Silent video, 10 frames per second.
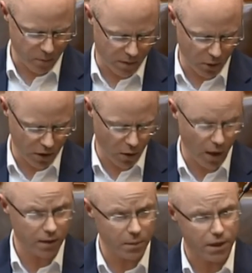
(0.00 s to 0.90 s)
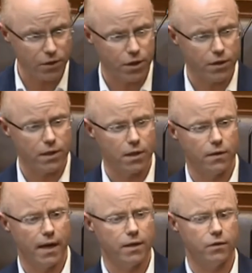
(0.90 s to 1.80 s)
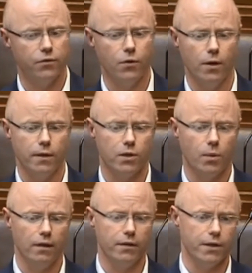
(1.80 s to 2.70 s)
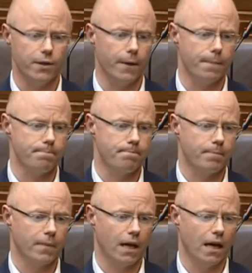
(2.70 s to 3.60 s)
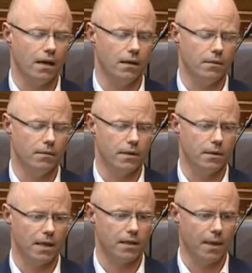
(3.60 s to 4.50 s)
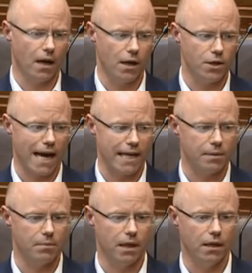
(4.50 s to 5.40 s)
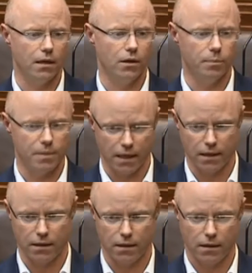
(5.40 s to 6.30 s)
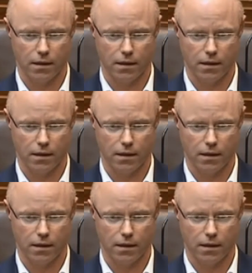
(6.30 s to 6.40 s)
Book of Quantum was introduced in 2004, that's 12 years ago. And to the best of my knowledge, it hasn't been updated.